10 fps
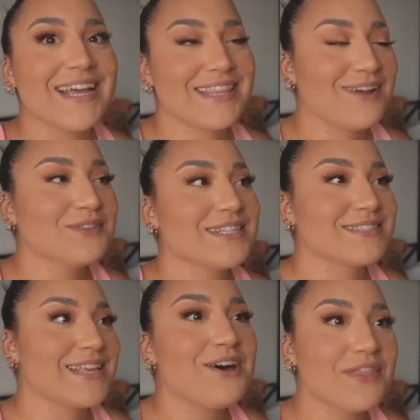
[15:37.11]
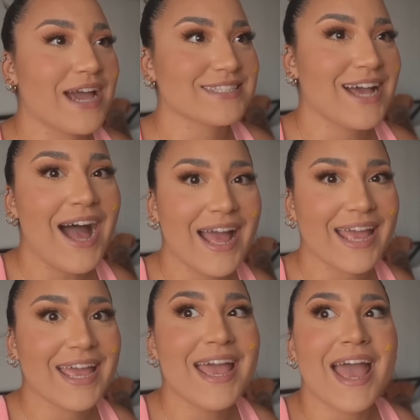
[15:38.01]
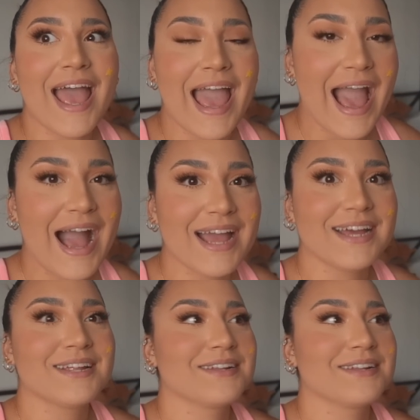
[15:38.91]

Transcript: that they only sell that tie, that tie at